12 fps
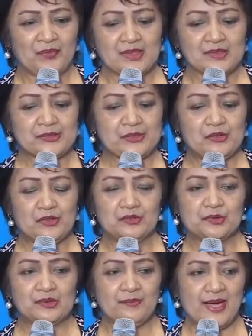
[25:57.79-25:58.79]
So
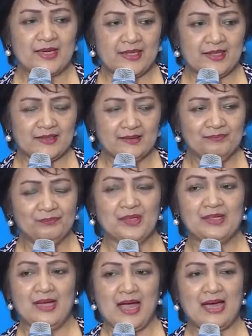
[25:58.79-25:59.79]
turmeric,
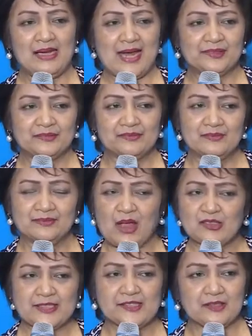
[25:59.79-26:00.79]
a lot,
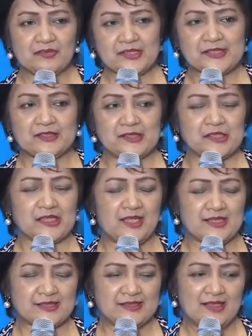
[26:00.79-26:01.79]
thousands of
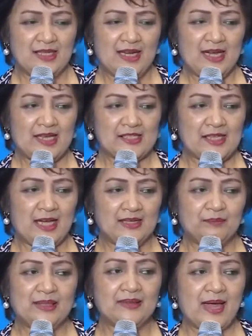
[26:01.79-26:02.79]
researchers had
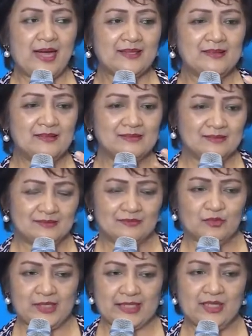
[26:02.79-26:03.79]
been done
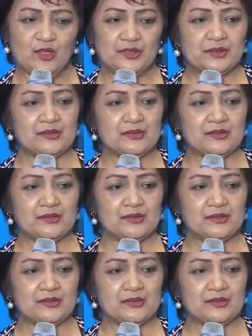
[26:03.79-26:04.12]
working on